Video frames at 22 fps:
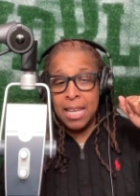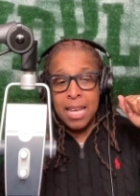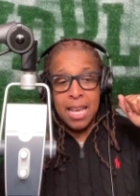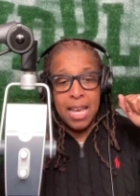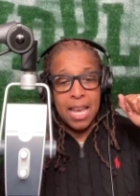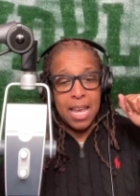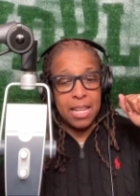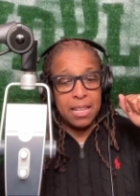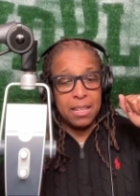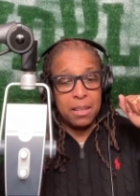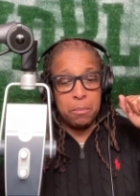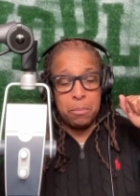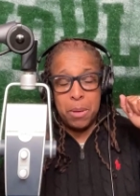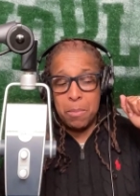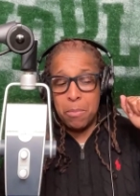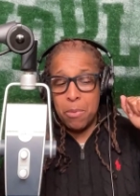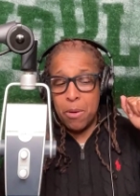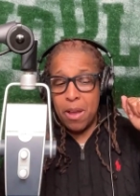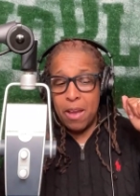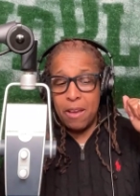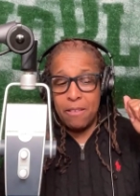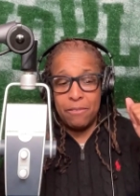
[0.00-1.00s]
and then
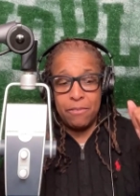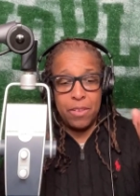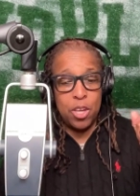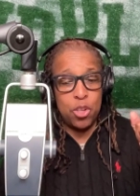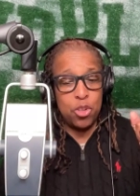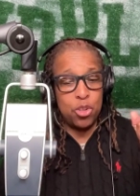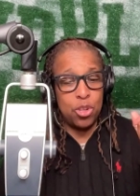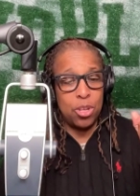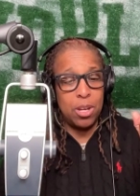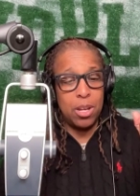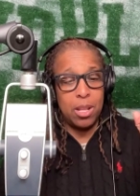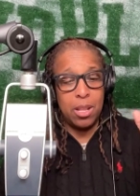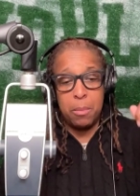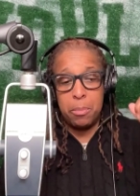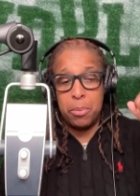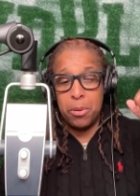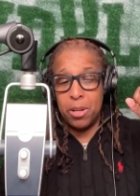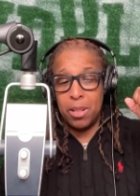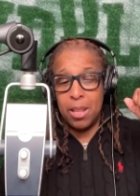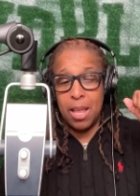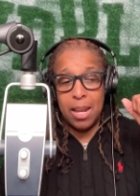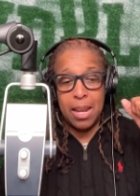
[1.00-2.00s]
people have vision and they
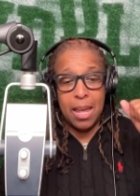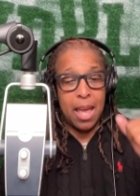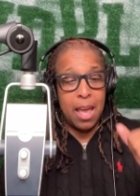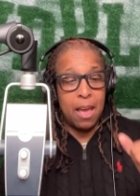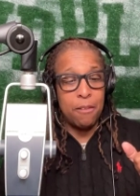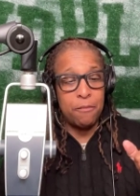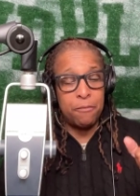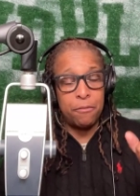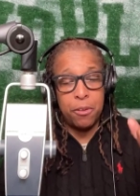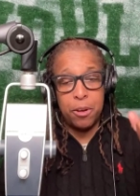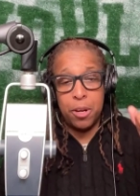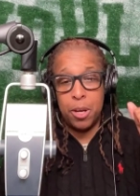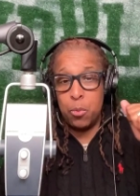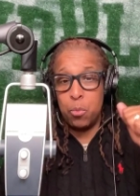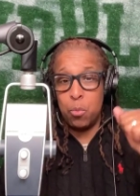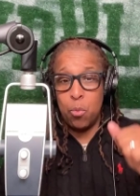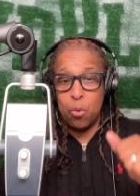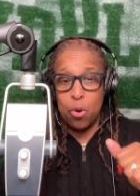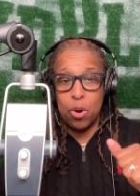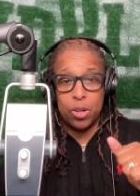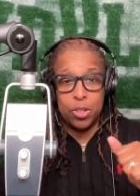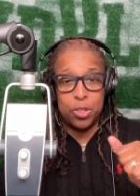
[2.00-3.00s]
put a lot of effort and
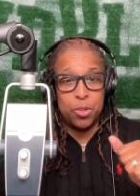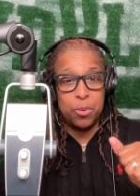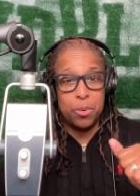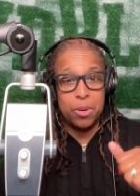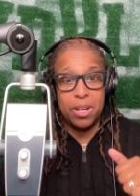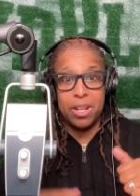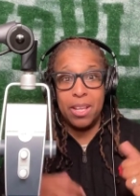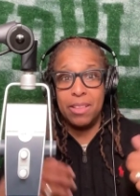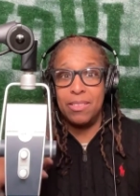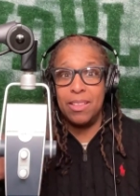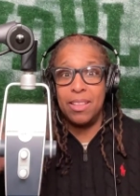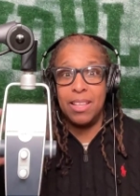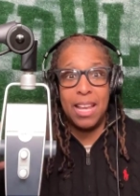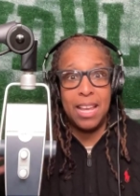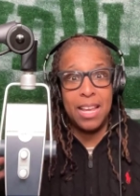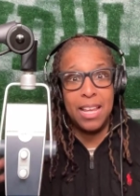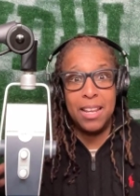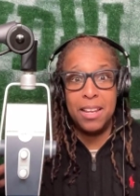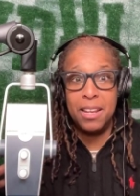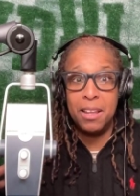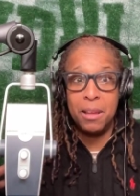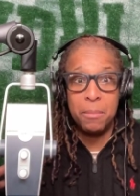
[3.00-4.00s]
work to it, and then they
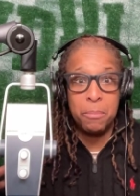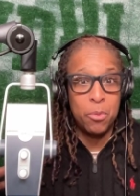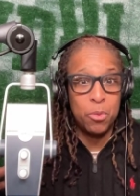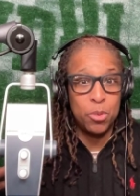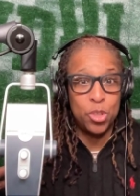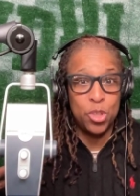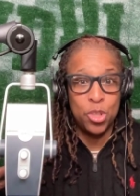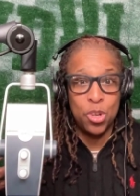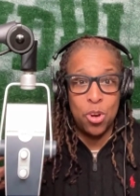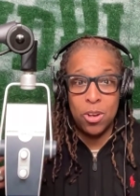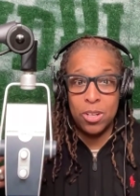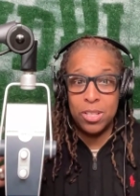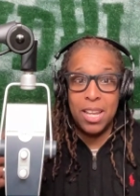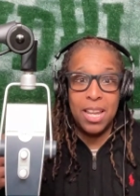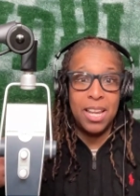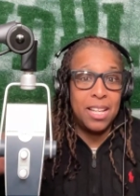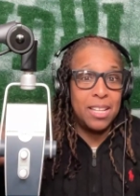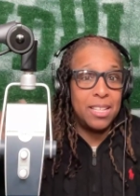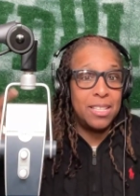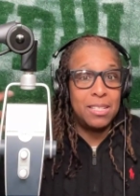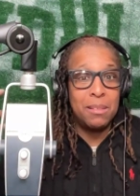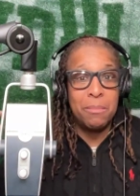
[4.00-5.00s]
end up on Shark
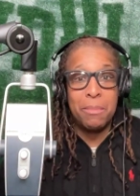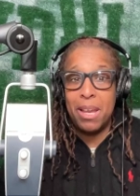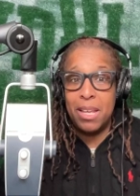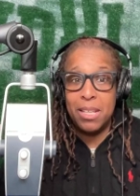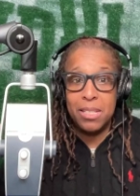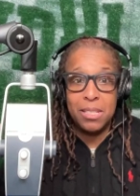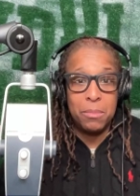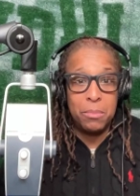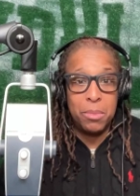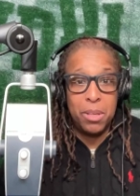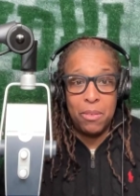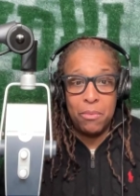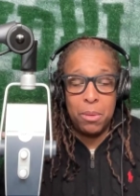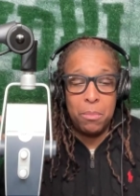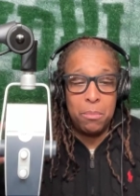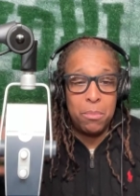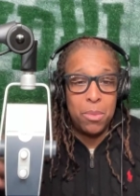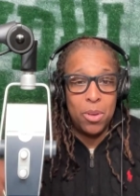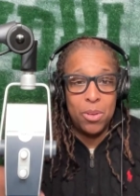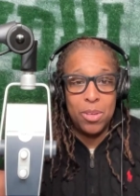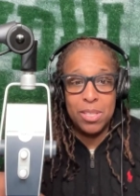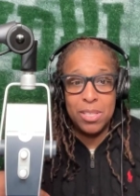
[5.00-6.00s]
Tank, and somebody ends up giving
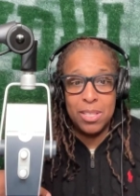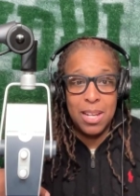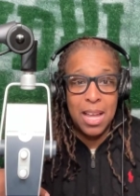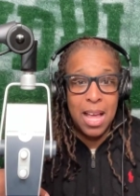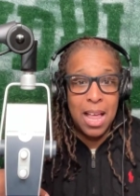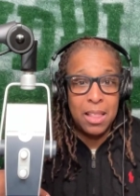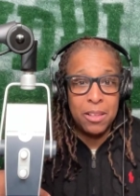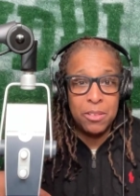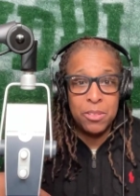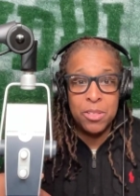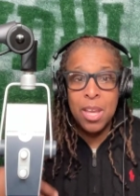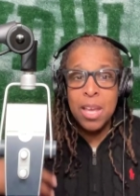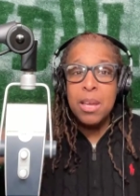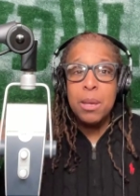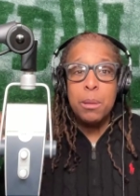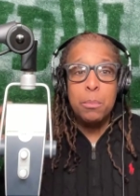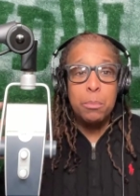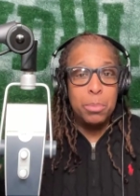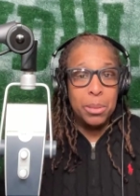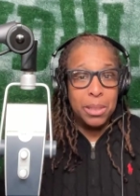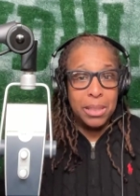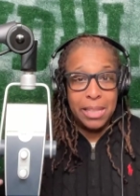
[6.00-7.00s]
them millions of dollars
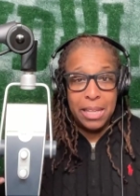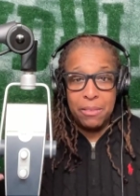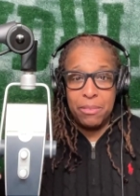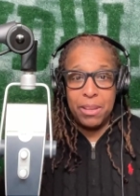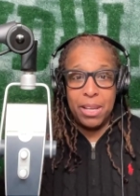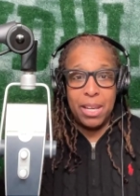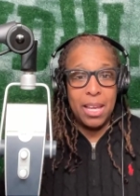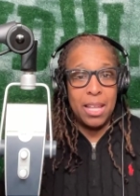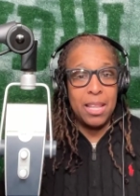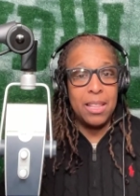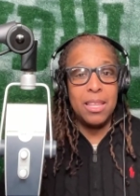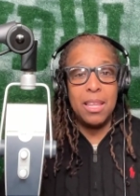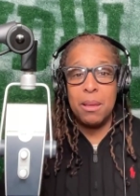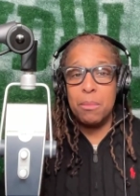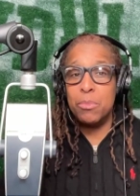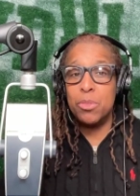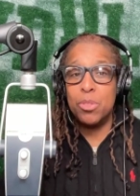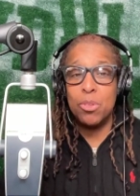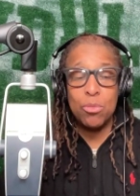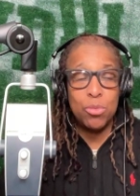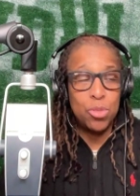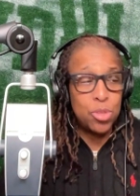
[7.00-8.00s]
believing in them.
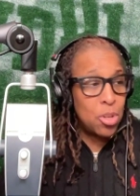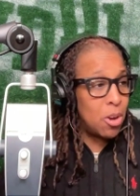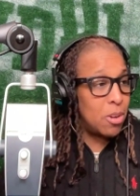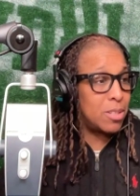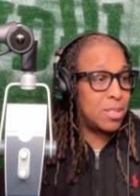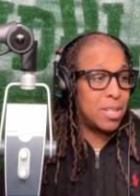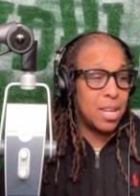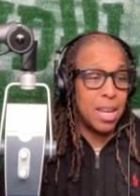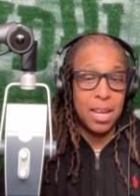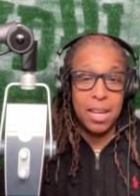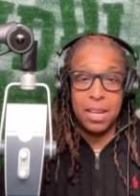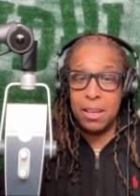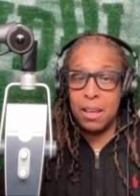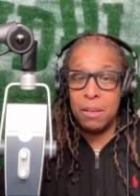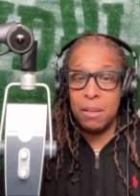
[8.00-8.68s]
So Shark Tank,